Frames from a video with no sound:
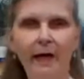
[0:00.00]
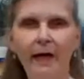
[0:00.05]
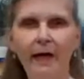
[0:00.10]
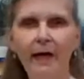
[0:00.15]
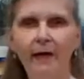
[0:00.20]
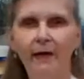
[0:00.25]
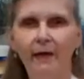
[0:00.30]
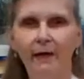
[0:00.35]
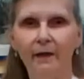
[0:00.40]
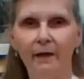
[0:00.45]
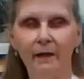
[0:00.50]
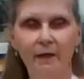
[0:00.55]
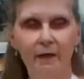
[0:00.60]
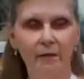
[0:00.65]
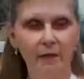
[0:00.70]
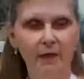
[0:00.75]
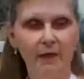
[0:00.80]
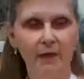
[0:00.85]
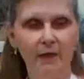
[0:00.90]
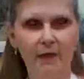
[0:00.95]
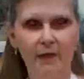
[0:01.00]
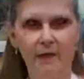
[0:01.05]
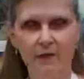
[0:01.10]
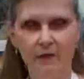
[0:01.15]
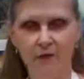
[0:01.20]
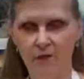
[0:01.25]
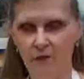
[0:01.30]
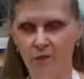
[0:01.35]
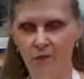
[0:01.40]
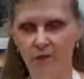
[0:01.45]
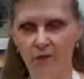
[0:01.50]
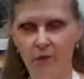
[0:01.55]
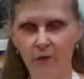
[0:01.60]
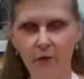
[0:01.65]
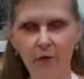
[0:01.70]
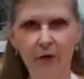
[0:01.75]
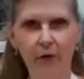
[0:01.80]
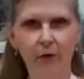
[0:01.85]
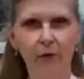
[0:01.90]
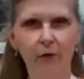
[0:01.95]
And because it's
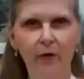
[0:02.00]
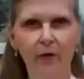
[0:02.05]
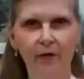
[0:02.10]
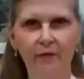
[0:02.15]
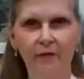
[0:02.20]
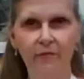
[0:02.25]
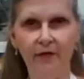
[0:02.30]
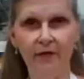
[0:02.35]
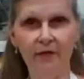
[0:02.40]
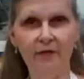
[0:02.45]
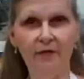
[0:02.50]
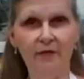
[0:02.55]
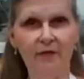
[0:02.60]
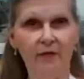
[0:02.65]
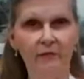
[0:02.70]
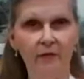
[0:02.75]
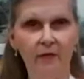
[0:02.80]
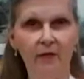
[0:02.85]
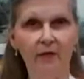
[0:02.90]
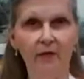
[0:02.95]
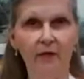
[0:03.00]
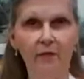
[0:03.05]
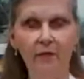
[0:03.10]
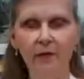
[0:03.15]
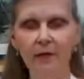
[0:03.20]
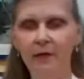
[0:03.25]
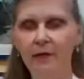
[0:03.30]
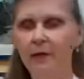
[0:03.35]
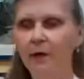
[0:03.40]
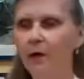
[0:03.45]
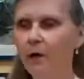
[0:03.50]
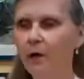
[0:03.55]
November and we have Thanksgiving coming,